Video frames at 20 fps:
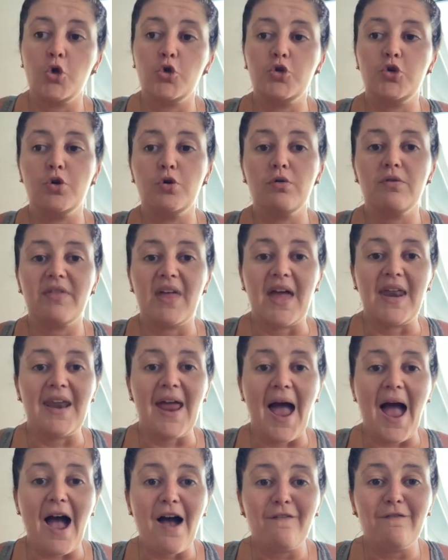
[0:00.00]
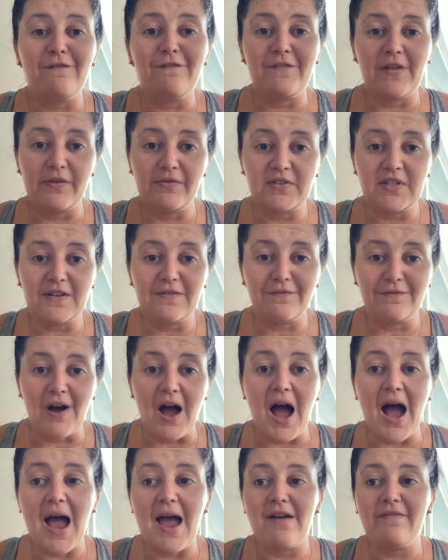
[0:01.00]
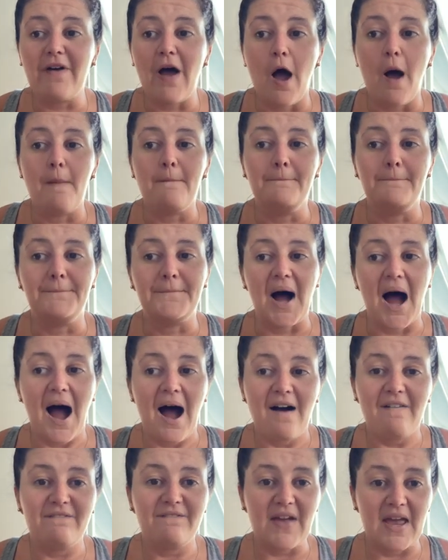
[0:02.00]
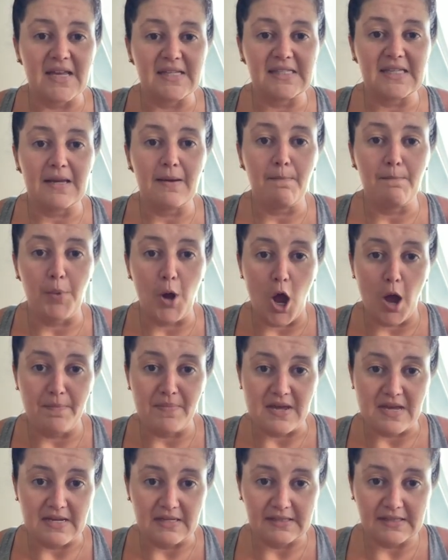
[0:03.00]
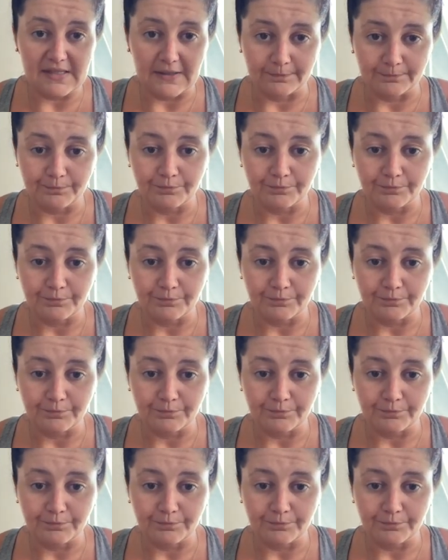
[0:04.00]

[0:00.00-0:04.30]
you then have 55 bar facing burpees.